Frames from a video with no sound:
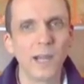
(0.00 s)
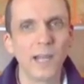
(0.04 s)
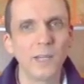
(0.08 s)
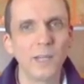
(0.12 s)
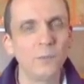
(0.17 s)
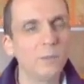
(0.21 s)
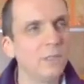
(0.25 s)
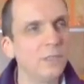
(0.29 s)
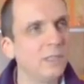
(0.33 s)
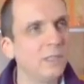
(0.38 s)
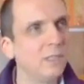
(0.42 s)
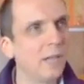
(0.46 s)

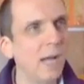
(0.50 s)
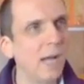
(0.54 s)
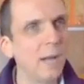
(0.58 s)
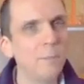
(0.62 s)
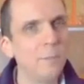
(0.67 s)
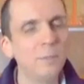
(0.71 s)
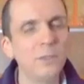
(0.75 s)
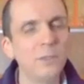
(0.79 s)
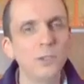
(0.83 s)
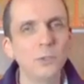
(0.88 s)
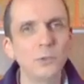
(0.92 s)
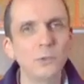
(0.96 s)
will
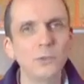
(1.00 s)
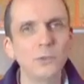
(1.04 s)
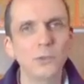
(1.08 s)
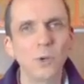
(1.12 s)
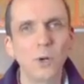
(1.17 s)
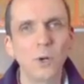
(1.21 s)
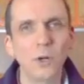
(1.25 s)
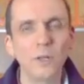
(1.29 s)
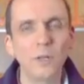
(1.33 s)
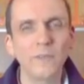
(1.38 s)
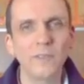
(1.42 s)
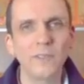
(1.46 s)
upload
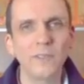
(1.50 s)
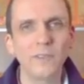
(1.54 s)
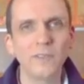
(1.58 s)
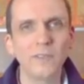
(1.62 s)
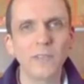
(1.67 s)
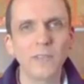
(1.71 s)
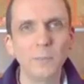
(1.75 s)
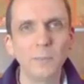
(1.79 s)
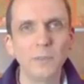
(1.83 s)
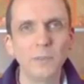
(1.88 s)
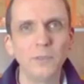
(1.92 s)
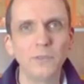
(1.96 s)
all these
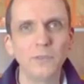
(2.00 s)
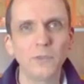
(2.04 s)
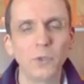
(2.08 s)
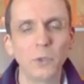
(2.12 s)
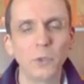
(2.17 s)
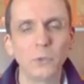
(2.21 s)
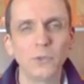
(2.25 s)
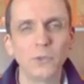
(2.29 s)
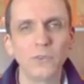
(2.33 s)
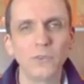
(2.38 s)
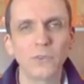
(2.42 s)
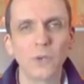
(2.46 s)

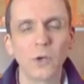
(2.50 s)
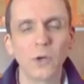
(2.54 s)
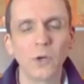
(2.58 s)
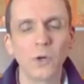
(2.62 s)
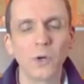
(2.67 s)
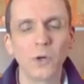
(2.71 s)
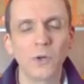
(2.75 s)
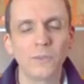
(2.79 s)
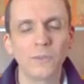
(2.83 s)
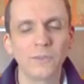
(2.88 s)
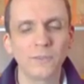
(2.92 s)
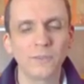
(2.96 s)
episodes
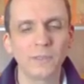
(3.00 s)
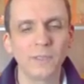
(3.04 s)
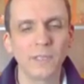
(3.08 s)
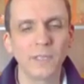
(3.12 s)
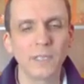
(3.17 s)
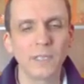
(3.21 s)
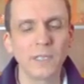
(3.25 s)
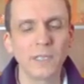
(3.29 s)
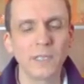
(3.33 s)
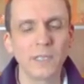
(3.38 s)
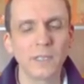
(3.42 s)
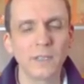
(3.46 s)
on
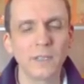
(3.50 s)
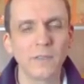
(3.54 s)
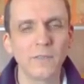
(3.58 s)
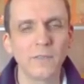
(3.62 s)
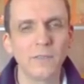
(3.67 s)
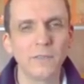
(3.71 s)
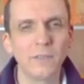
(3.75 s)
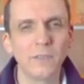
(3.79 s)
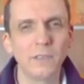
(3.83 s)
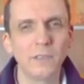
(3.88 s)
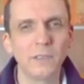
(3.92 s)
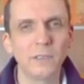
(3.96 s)

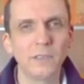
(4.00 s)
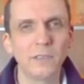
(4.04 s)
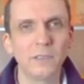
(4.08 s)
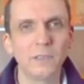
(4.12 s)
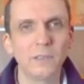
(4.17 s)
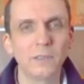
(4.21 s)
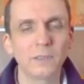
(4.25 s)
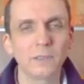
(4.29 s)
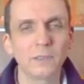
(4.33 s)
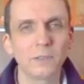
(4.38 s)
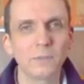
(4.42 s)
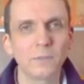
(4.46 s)

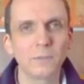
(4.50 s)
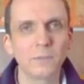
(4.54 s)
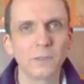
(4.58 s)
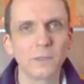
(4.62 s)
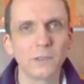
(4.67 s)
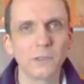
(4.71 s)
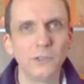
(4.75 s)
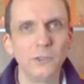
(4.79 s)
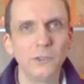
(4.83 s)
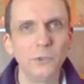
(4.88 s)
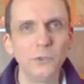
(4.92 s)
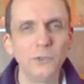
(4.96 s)
the
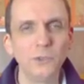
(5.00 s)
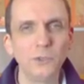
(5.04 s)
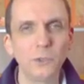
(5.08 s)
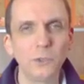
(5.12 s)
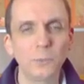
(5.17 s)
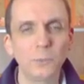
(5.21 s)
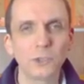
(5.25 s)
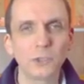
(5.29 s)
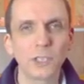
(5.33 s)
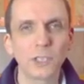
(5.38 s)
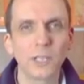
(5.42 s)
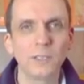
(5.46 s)

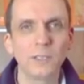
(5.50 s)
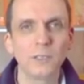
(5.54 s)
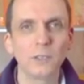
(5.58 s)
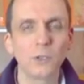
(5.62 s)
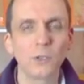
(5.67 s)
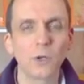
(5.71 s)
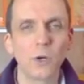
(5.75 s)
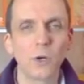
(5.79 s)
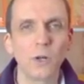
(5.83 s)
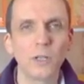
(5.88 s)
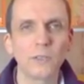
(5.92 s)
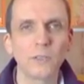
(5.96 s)
YouTube channel
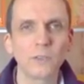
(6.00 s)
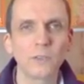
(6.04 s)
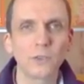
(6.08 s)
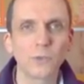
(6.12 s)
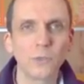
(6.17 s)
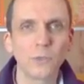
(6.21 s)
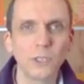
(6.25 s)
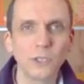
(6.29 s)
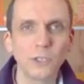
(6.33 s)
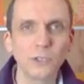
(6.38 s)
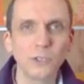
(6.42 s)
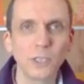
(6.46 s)
called
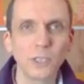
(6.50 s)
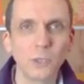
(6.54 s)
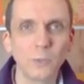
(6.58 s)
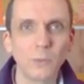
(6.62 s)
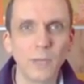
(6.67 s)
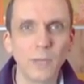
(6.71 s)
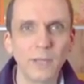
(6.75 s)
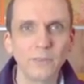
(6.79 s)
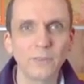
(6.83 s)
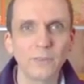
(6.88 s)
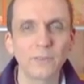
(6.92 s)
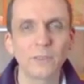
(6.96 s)
Krishna
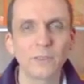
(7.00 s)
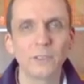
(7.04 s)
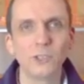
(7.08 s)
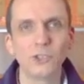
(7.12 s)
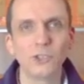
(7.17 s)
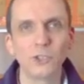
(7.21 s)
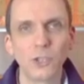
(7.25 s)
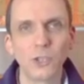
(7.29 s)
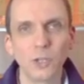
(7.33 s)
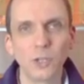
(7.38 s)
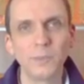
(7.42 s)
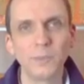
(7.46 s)
West in
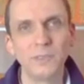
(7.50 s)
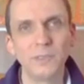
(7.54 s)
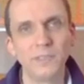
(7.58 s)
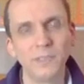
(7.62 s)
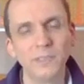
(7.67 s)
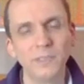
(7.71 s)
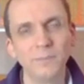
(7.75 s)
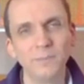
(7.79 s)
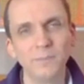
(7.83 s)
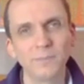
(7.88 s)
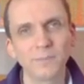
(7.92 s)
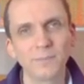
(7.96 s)

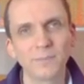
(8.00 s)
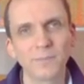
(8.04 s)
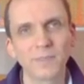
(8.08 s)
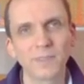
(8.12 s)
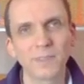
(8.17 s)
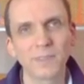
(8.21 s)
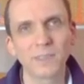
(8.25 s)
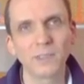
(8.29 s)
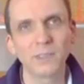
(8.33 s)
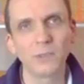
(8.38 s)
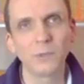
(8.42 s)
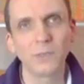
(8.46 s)
Germany.
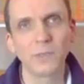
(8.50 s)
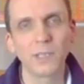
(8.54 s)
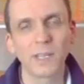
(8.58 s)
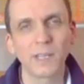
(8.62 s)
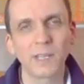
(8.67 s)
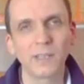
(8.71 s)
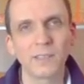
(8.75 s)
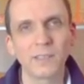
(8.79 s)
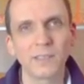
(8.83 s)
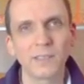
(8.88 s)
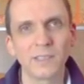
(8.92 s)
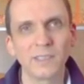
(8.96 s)
You
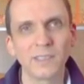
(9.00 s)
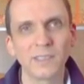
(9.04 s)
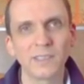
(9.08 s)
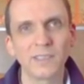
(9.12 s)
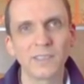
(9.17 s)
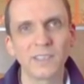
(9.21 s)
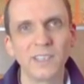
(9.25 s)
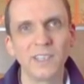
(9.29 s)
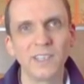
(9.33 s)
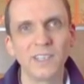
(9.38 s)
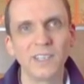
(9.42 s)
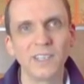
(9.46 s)

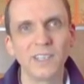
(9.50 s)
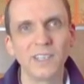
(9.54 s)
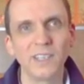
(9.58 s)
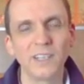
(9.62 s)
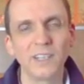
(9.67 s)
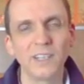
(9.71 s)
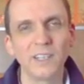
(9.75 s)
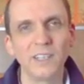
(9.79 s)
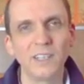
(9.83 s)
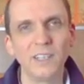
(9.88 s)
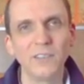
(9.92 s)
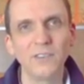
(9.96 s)
can
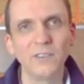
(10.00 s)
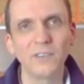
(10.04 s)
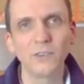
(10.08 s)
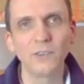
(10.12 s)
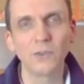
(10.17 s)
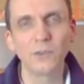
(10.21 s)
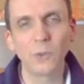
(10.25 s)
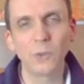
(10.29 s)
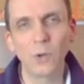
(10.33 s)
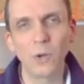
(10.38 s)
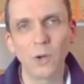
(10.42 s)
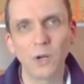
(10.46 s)
listen
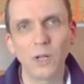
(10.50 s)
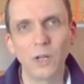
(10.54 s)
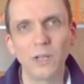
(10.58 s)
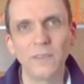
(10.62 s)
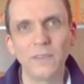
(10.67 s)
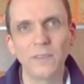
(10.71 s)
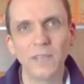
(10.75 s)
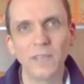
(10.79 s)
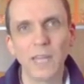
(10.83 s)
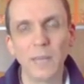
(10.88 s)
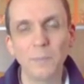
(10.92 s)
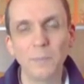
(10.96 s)
to all
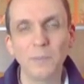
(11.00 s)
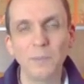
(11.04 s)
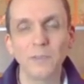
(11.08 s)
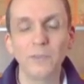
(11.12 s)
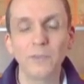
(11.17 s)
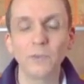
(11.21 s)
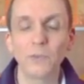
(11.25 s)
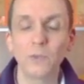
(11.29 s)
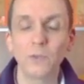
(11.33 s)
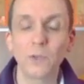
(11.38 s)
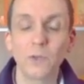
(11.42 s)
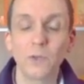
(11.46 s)
the
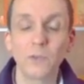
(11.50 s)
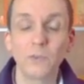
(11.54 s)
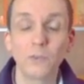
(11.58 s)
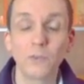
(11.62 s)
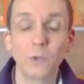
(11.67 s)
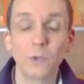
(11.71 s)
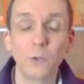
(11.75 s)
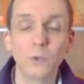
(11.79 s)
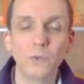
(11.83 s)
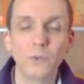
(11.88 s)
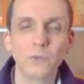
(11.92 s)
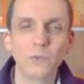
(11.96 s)

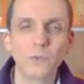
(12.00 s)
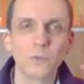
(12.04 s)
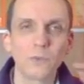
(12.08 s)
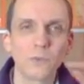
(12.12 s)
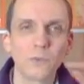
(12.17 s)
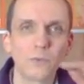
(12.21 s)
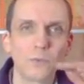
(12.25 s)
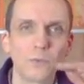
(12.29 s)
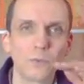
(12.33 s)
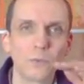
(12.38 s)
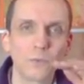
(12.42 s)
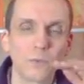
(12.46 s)
episodes
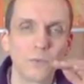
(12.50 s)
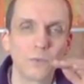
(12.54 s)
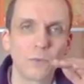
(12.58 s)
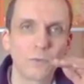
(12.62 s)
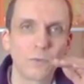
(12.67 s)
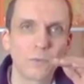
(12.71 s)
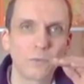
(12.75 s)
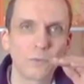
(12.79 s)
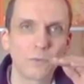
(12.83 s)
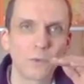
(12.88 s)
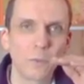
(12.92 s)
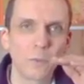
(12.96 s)

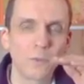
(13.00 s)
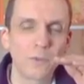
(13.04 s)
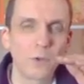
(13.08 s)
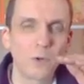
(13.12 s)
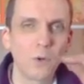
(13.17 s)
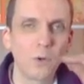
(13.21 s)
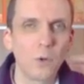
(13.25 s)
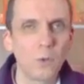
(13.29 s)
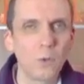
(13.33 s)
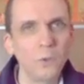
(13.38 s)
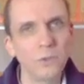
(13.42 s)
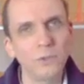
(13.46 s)
from the
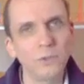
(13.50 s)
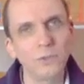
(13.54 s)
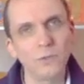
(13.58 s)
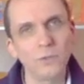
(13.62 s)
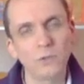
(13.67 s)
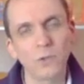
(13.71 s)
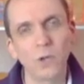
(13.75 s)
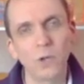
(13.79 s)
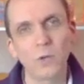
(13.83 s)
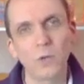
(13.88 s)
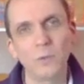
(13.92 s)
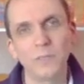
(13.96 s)
whole
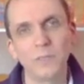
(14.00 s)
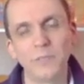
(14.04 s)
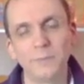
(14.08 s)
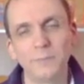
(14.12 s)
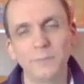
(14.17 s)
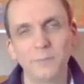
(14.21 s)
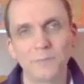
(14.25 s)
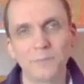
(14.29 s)
story.